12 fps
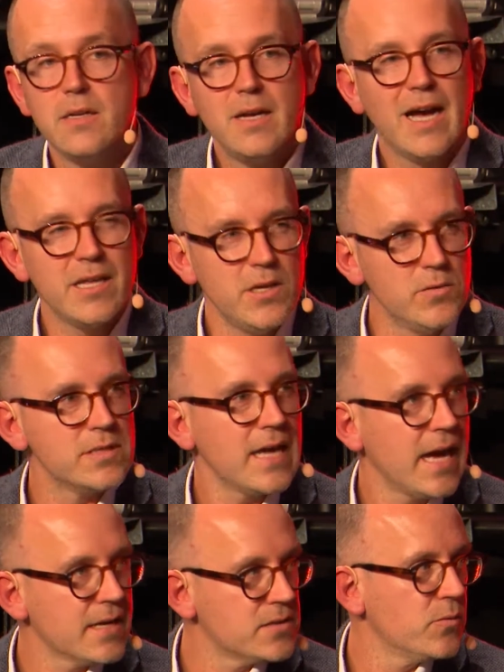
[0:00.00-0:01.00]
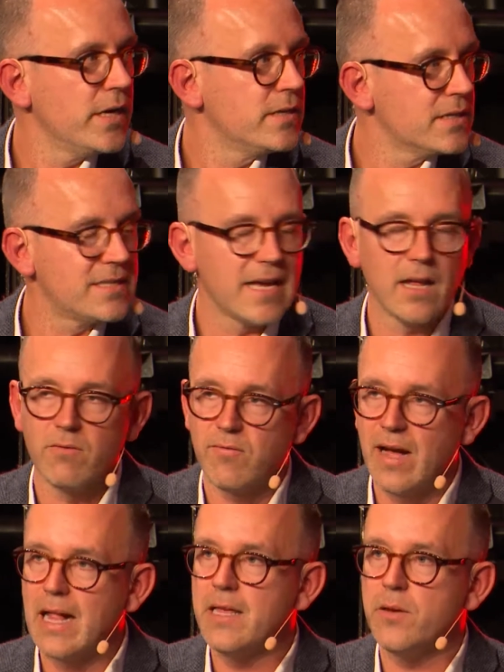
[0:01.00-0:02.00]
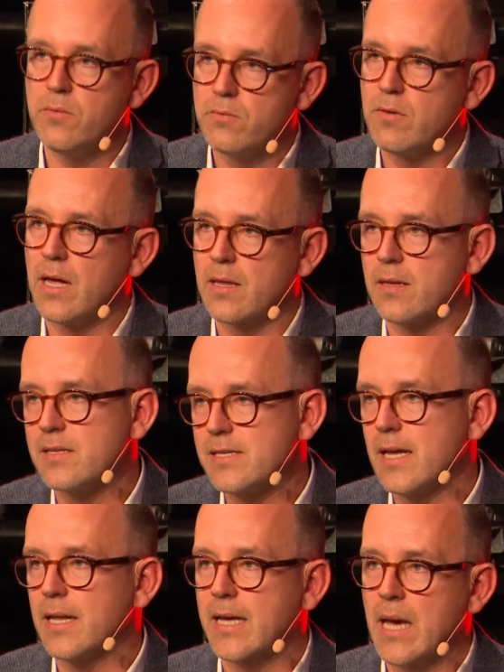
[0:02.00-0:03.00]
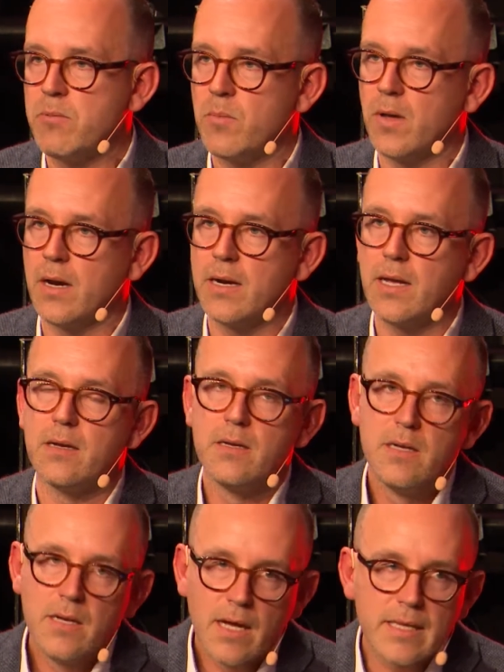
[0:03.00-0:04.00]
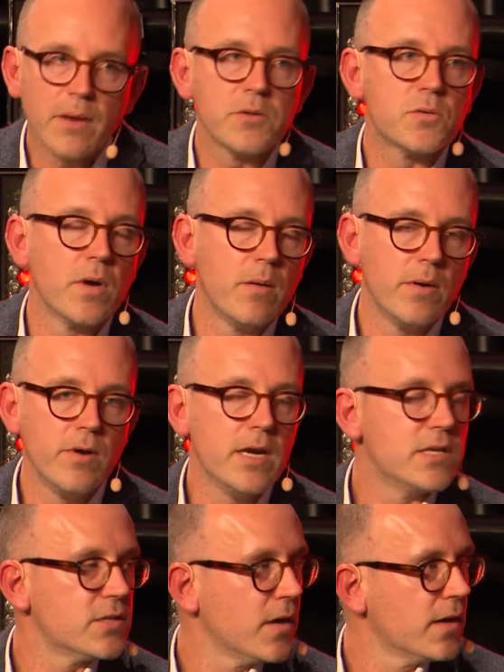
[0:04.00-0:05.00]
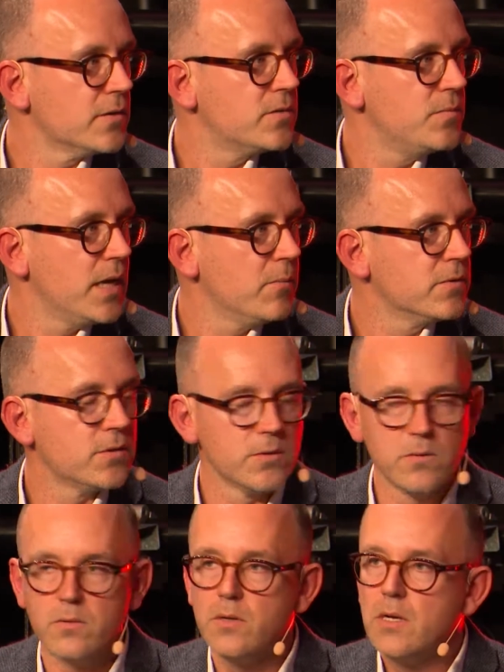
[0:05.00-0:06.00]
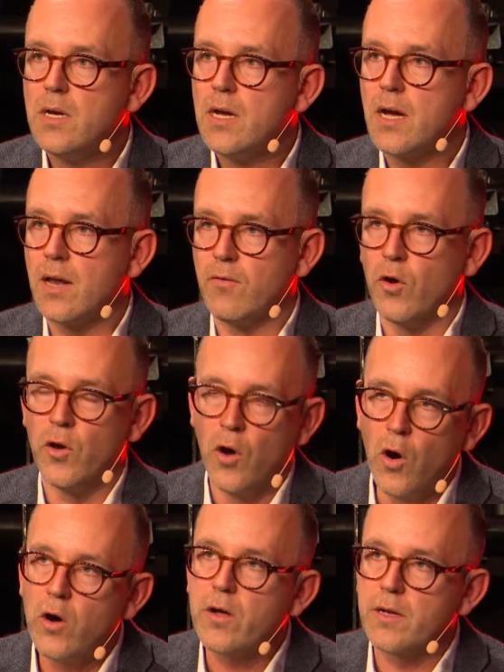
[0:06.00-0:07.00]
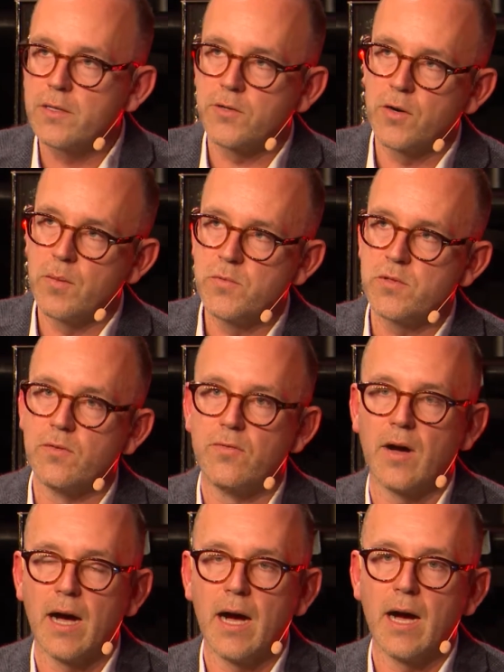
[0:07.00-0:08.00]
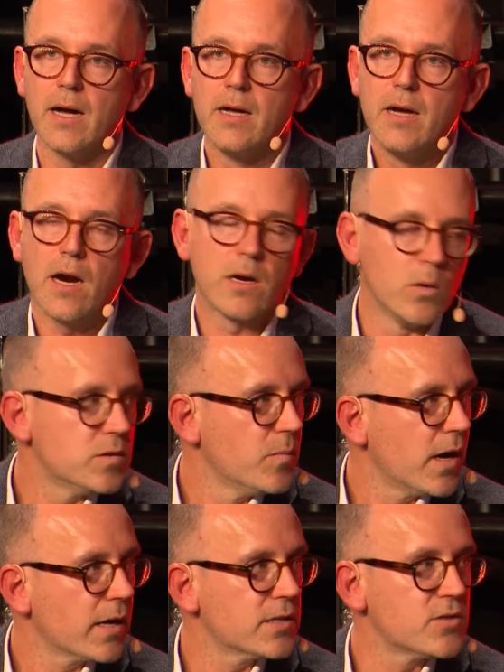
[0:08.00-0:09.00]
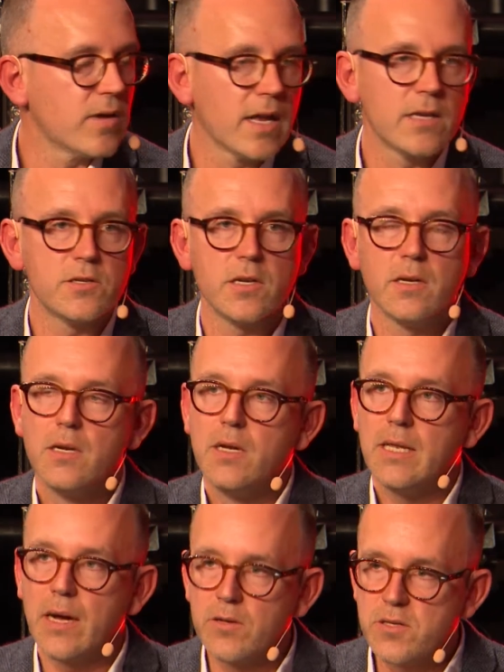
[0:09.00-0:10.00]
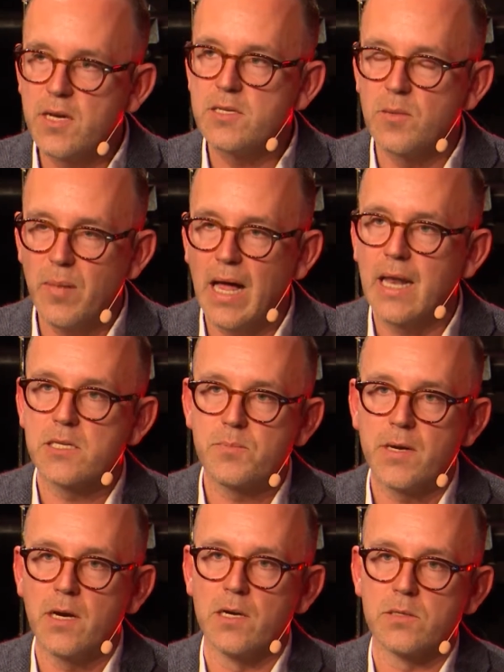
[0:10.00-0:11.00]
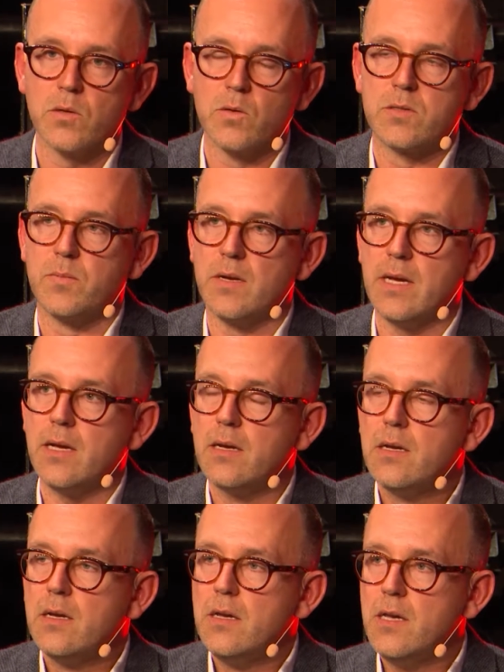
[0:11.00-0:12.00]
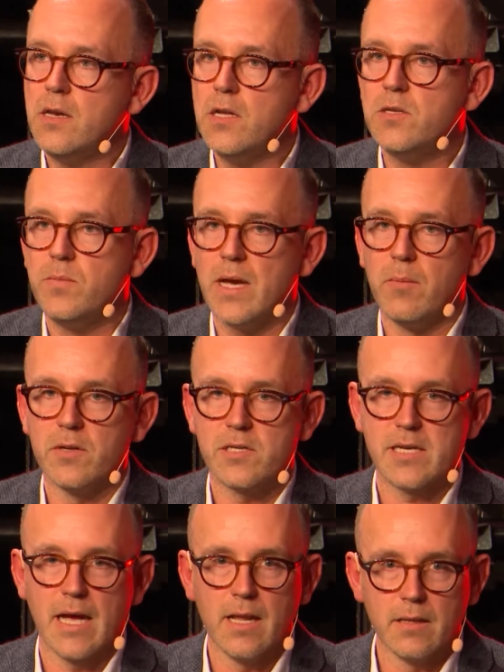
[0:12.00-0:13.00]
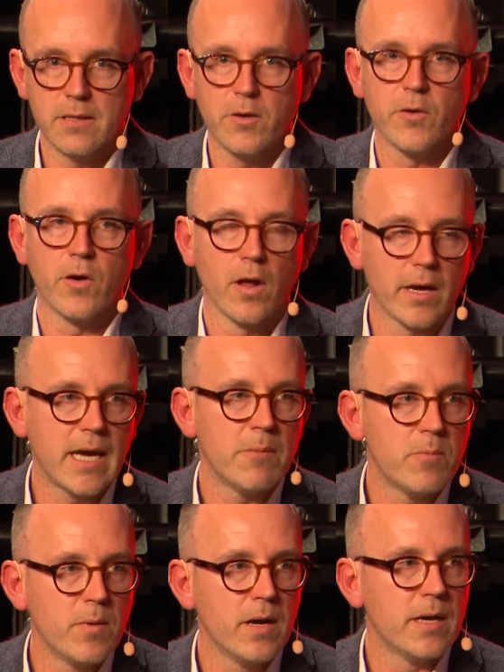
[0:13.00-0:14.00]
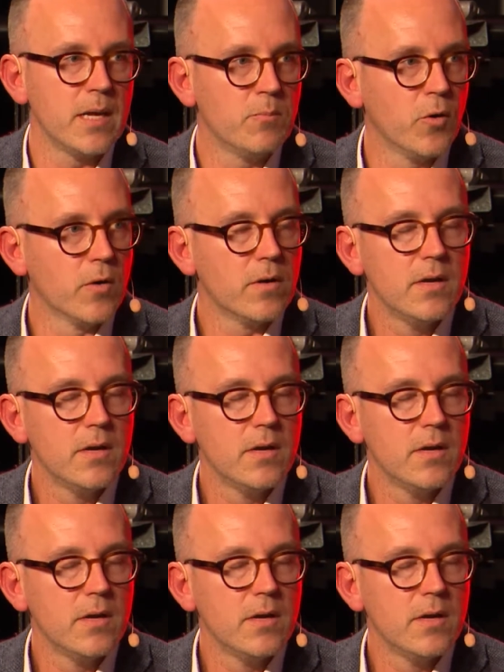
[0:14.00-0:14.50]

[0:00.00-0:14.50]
and use that as a way to sell value rather than sell capability. And that was where we really started to be able to kind of unhook in terms of our go-to-market strategy. Now, it's a balance because ultimately you need to be able to sell the underlying capability, but